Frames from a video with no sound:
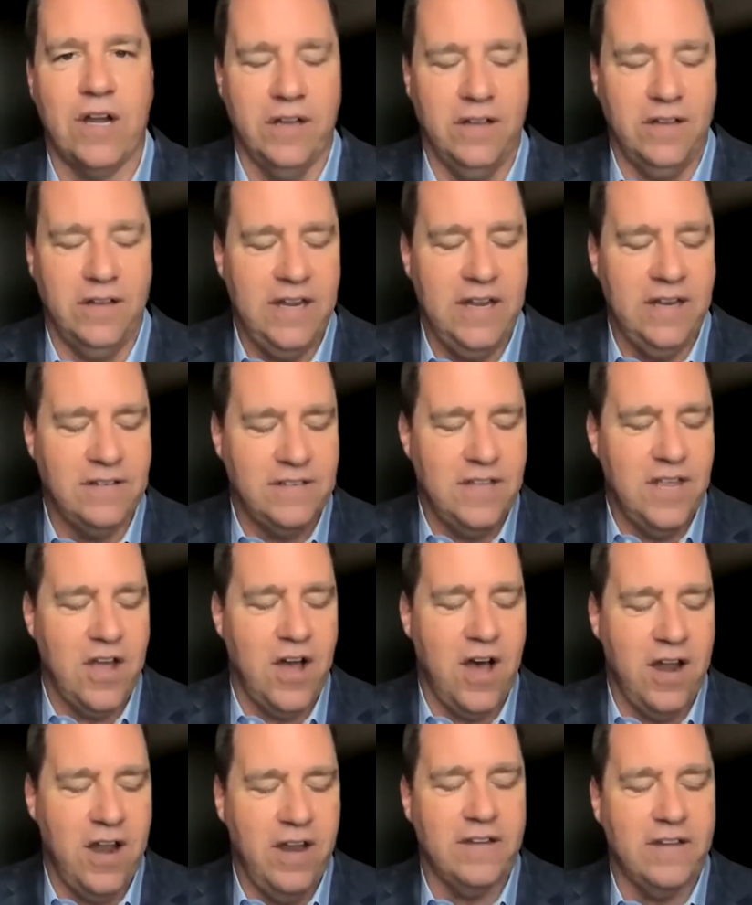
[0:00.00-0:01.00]
It leads the
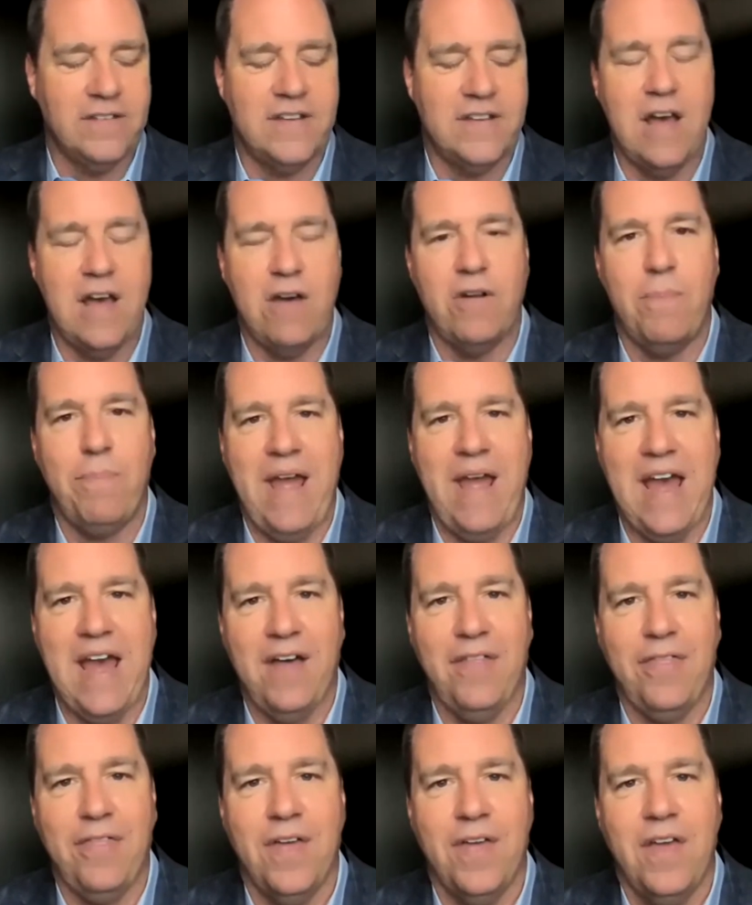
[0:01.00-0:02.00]
audience down a
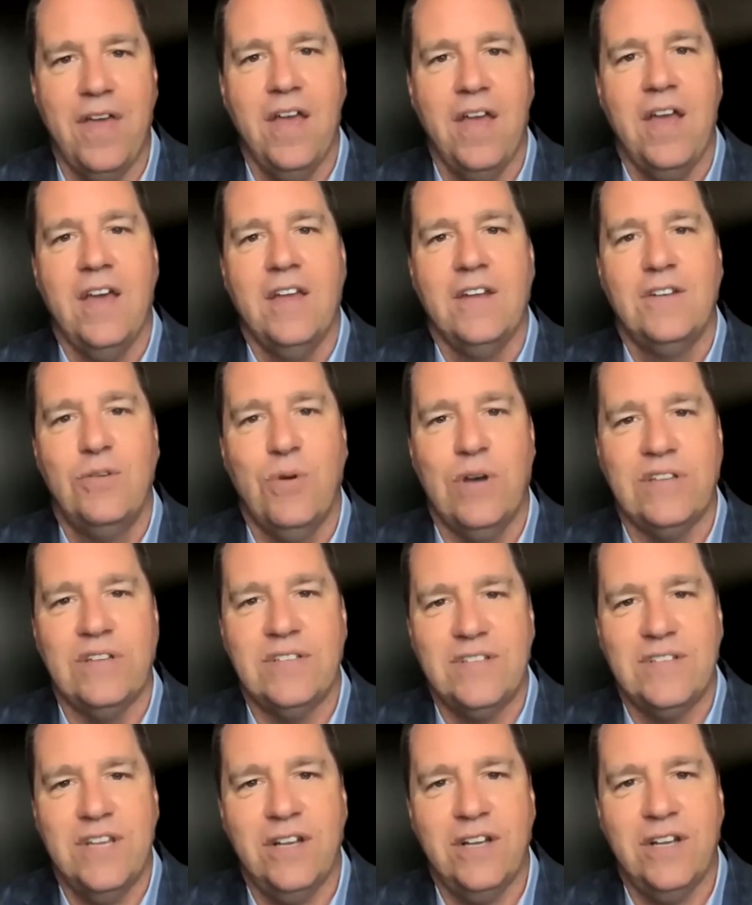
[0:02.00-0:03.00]
path to a
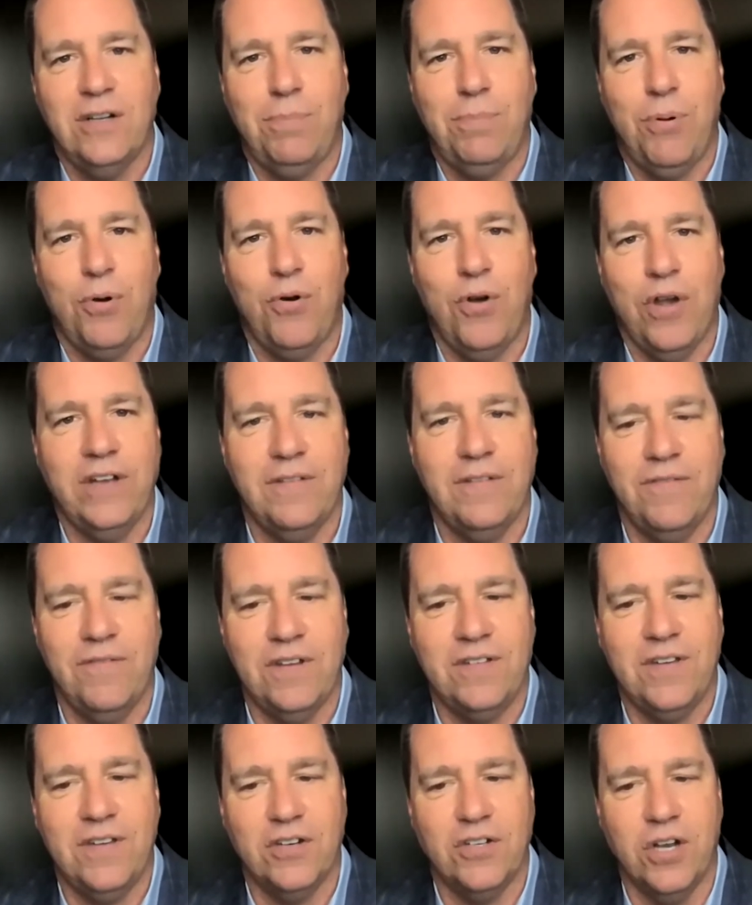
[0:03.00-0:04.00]
single point of
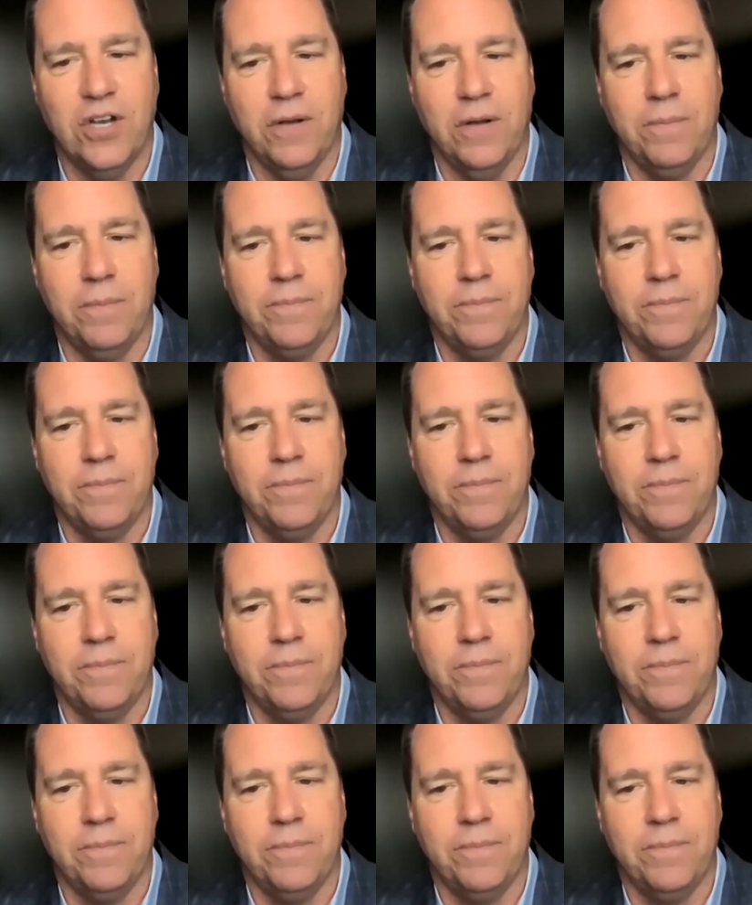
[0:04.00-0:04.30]
decision.